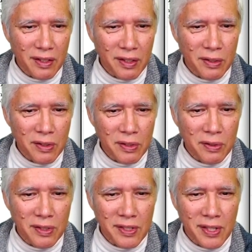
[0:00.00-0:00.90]
You can do
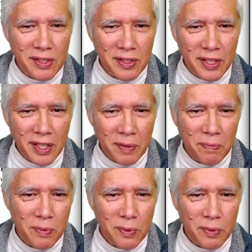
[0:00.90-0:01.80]
this as a team
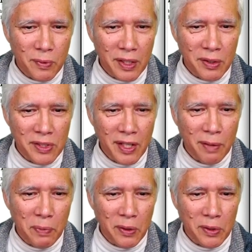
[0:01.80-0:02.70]
when you set
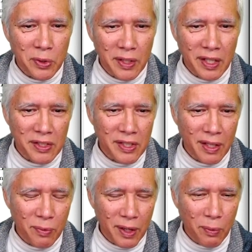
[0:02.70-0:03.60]
up your tree and say,
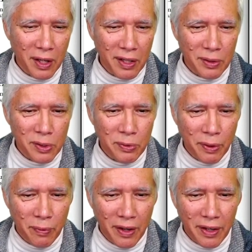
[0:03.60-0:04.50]
well, what colors do we want?